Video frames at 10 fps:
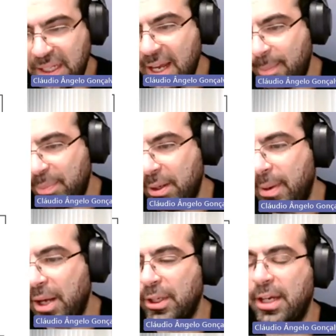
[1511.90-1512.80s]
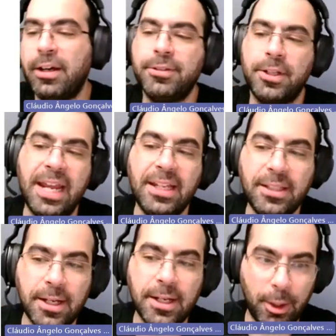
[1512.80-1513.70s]
peak happened about after
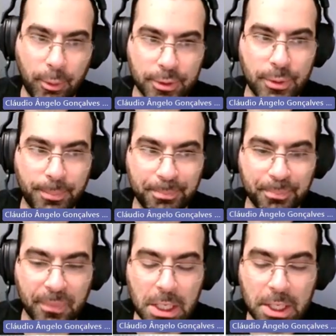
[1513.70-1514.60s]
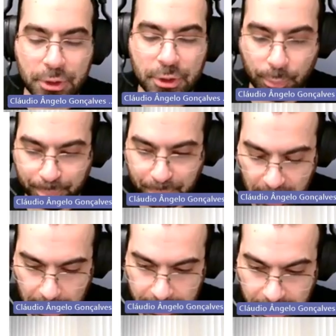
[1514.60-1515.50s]
18 hours. So
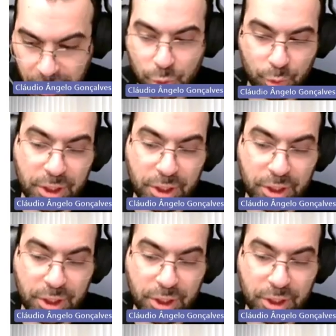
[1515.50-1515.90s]
this